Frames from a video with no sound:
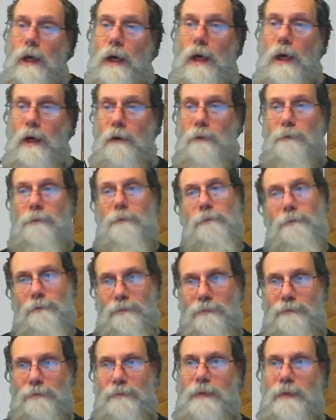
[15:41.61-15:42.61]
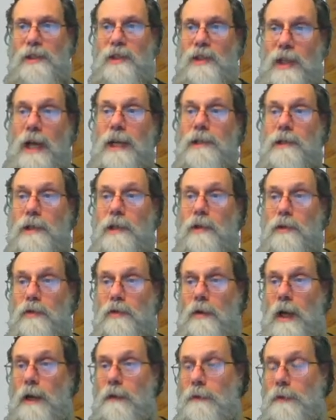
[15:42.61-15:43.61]
of sizing your
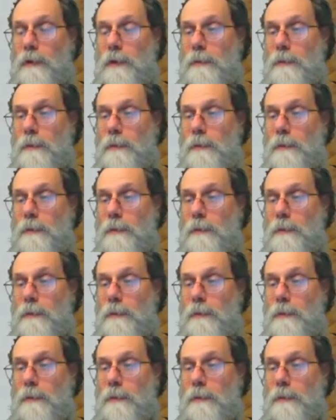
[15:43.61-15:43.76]
driver to